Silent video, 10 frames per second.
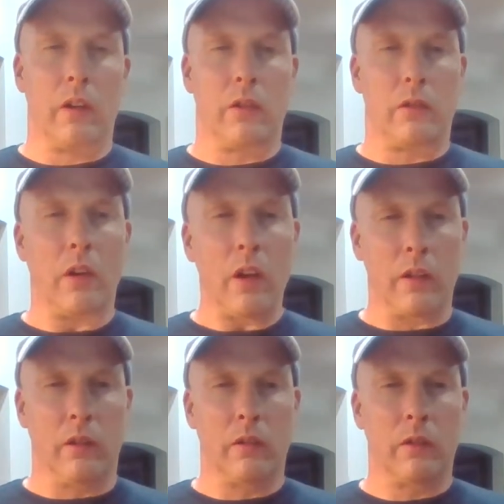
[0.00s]

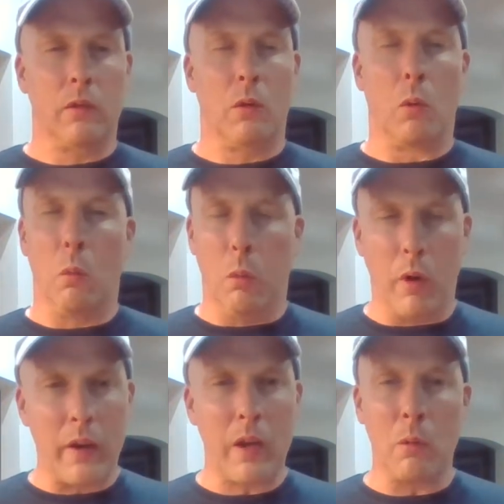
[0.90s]
John,
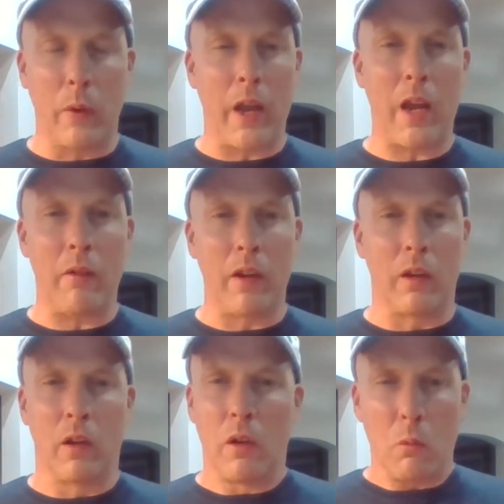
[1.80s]
what are you
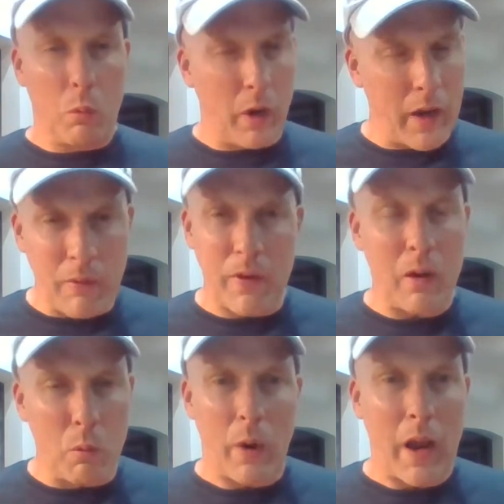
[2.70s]
wearing? Whatever
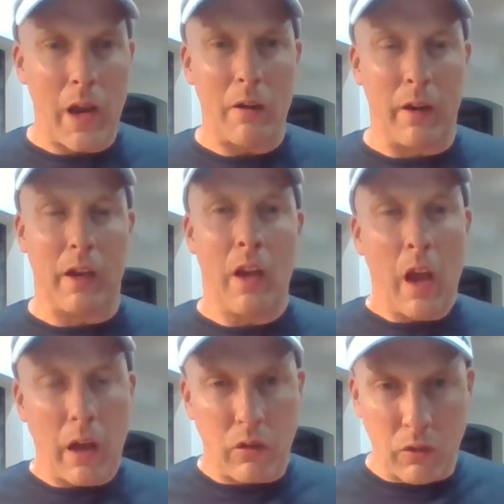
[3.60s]
you're wearing
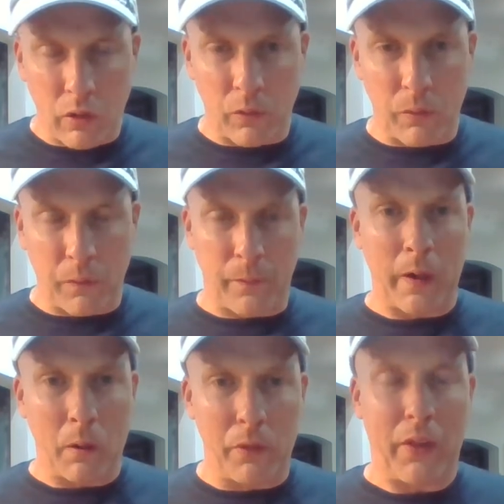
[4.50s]
has just
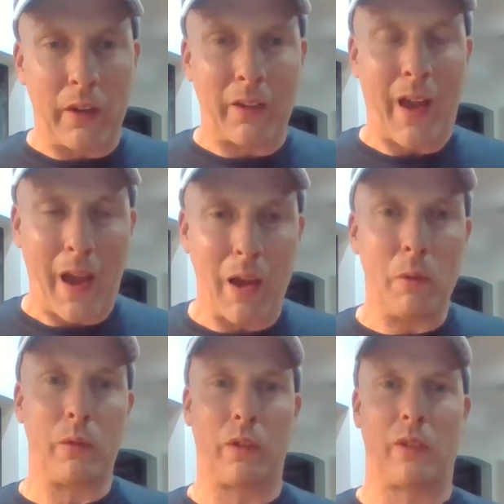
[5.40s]
filled this
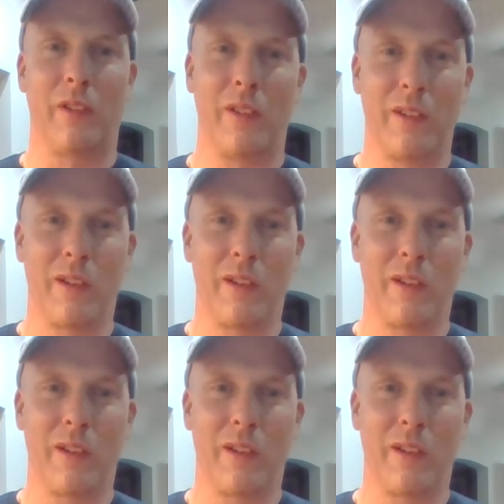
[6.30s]
house.